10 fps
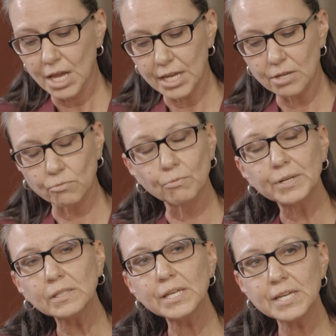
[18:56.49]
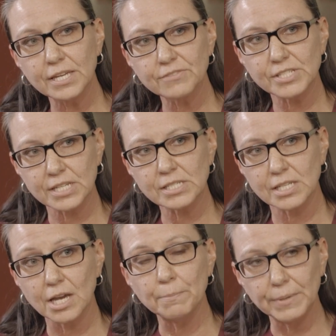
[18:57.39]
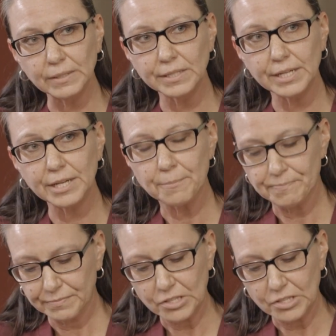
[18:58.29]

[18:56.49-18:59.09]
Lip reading: It really gives us the ability